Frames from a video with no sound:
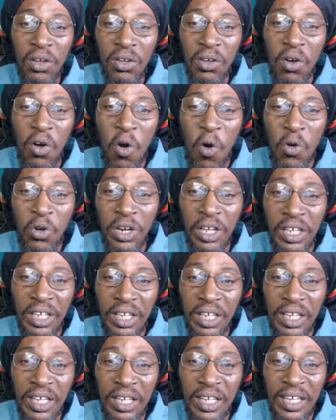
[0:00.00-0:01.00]
only
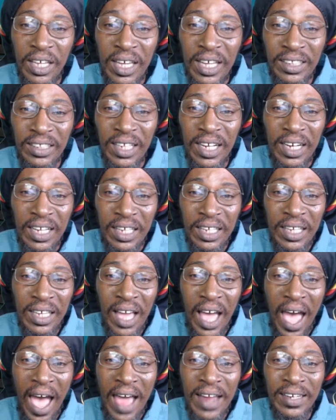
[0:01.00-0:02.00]
Italy.
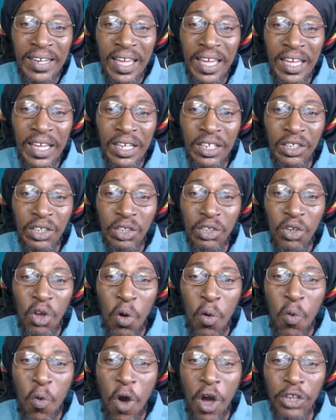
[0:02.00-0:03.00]
And they
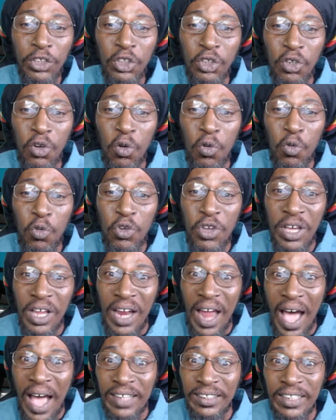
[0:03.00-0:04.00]
don't want you to
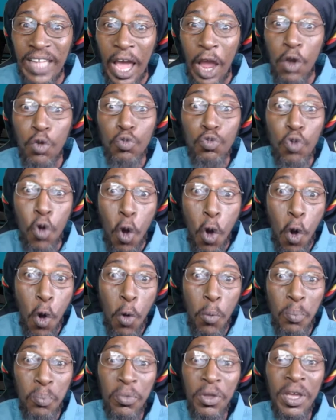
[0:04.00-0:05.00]
realize that
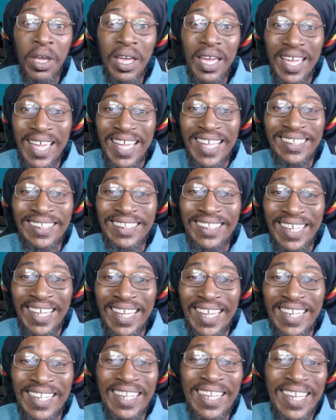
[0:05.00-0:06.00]
Rome is
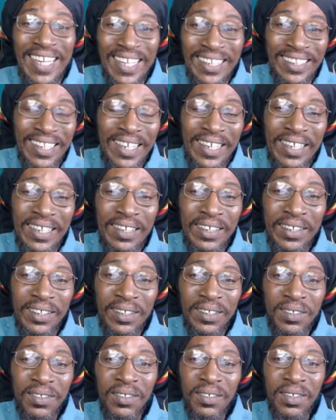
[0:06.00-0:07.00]
in Italy.
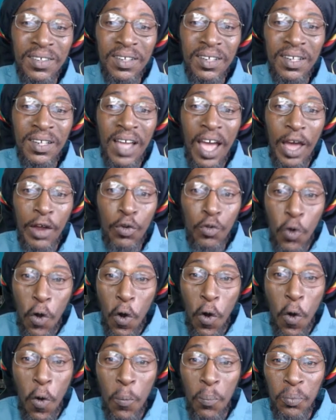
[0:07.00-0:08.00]
And
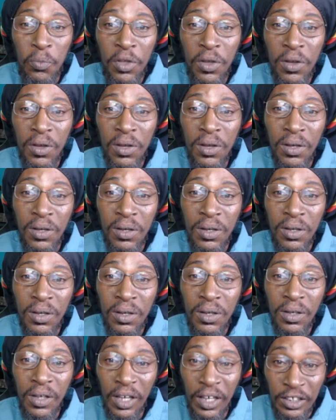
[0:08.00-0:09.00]
Rome
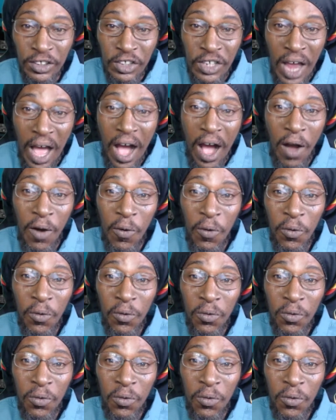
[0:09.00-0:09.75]
is now